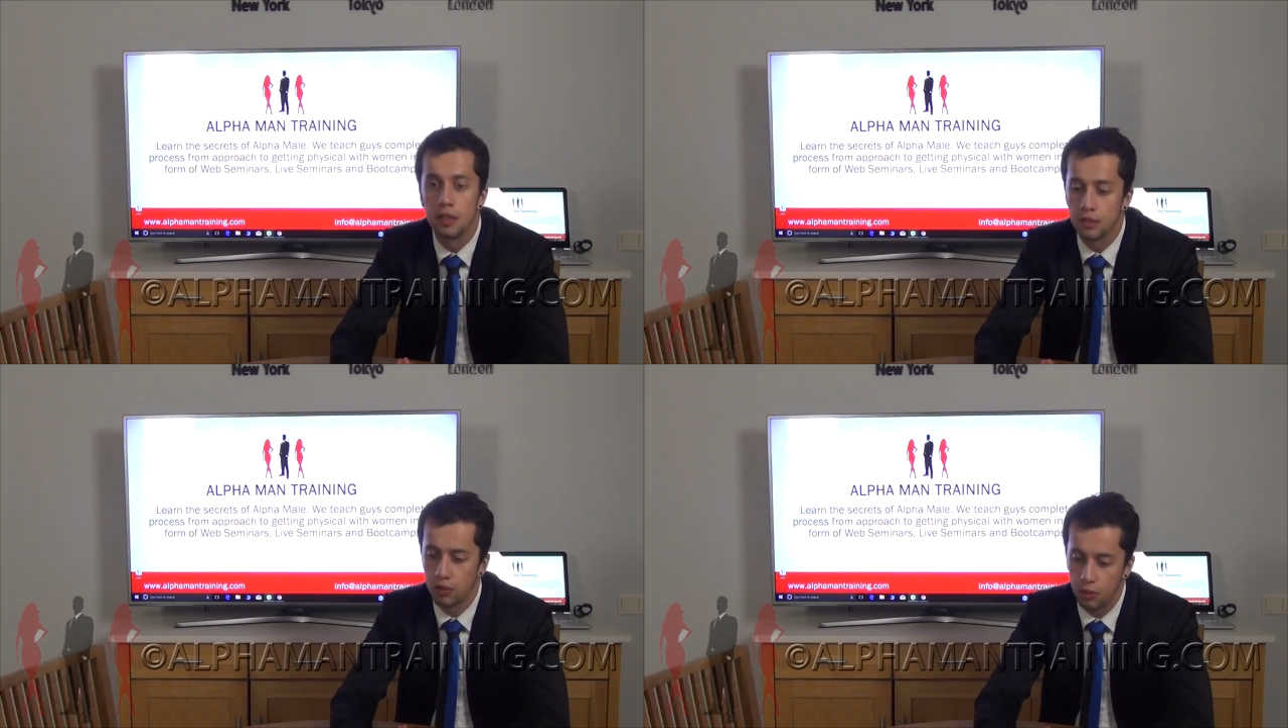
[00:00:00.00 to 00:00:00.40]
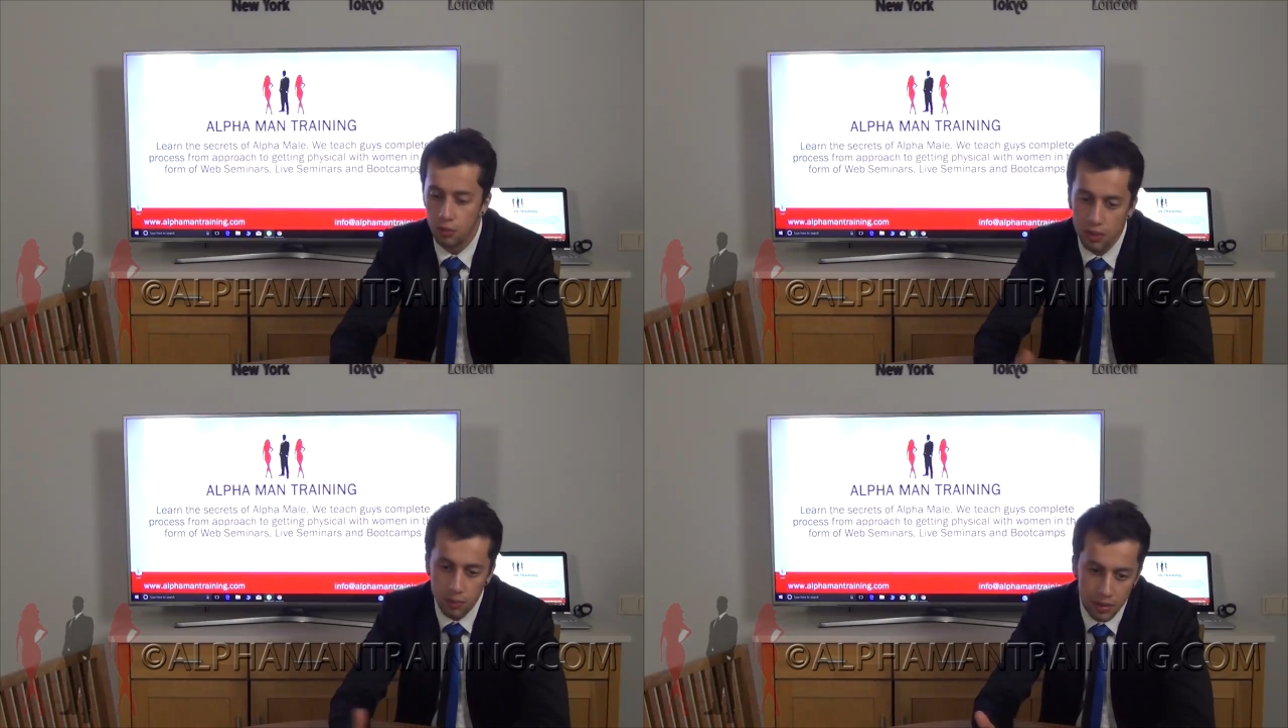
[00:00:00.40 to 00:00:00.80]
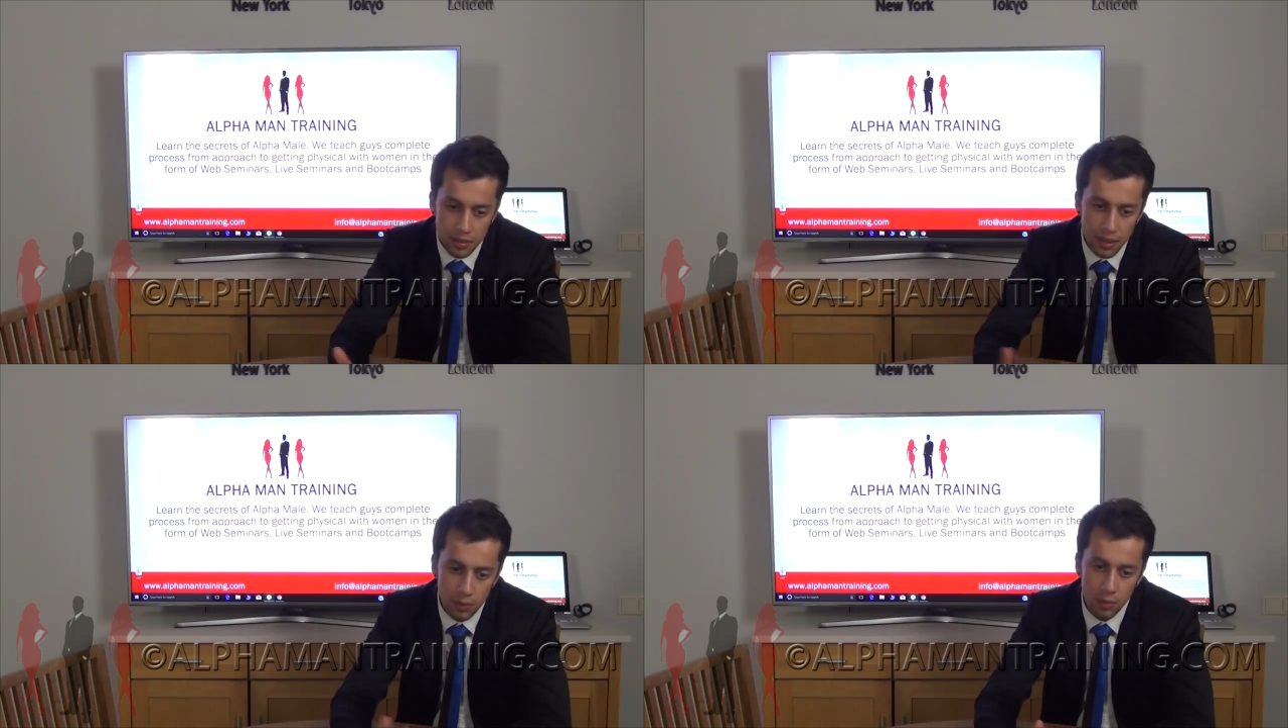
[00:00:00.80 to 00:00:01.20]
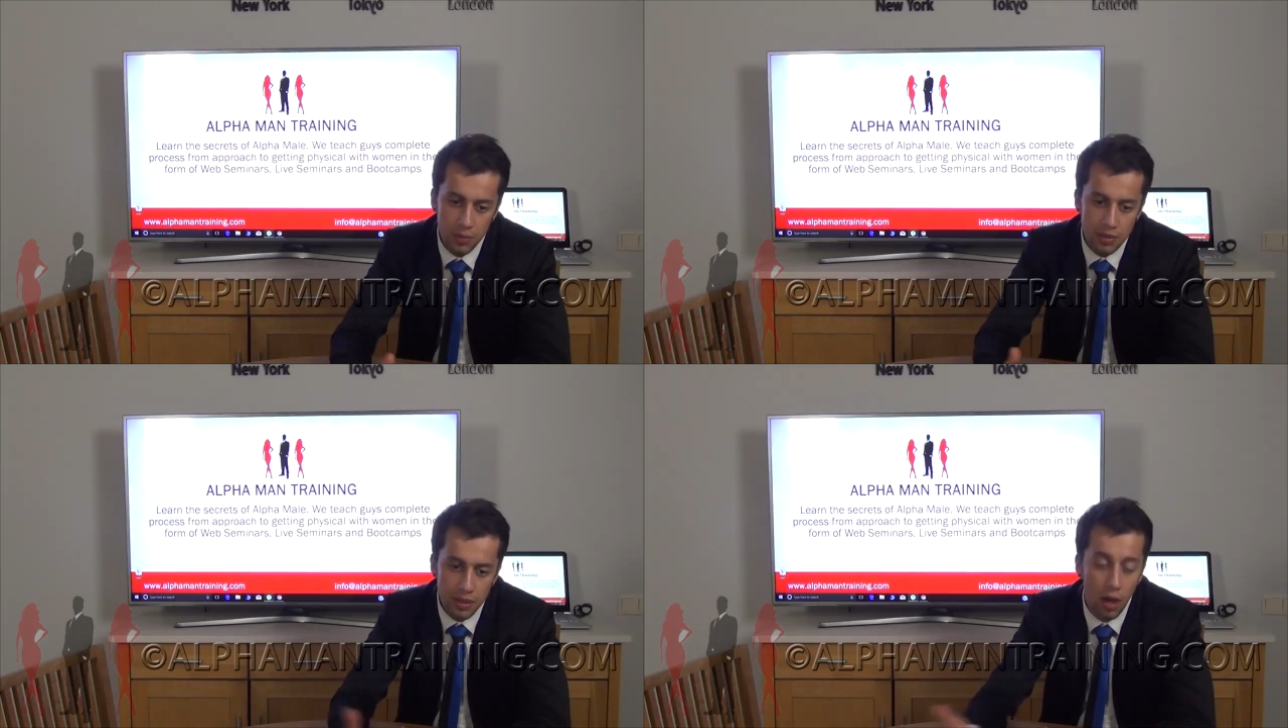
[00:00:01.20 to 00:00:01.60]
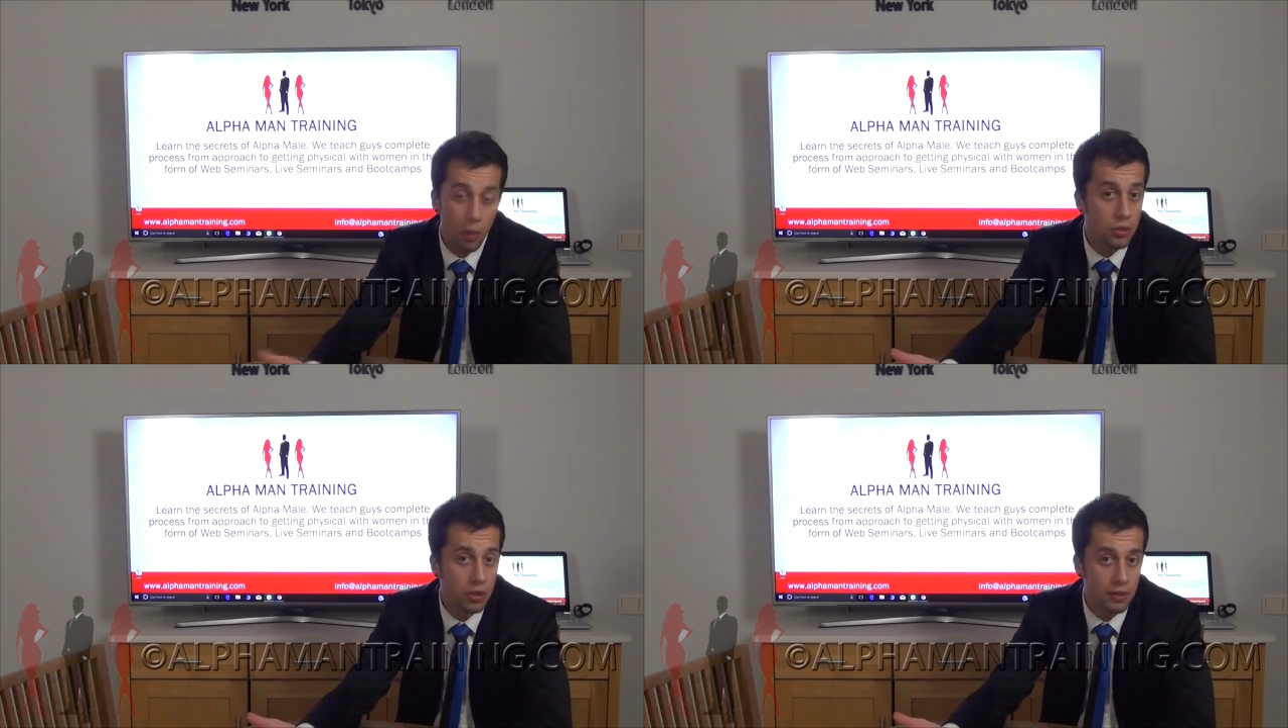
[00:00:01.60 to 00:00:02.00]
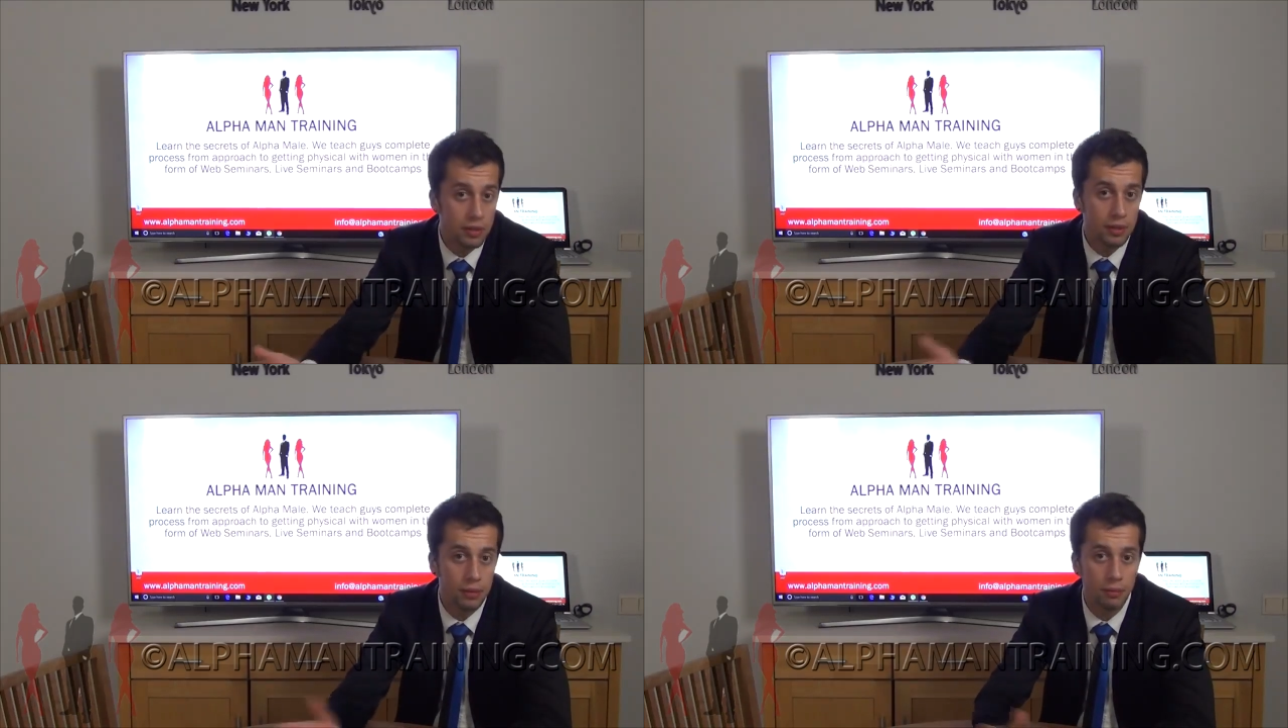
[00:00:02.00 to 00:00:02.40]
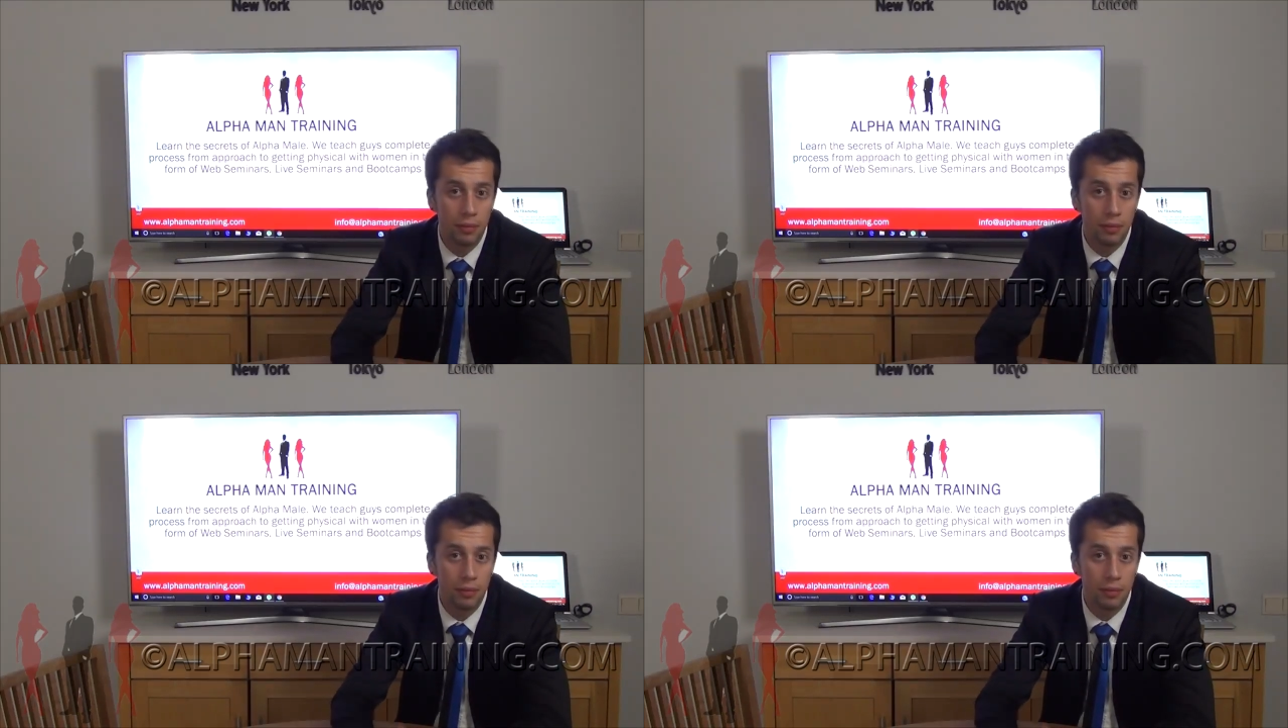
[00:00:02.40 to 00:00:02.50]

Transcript: So we will see, we will see options,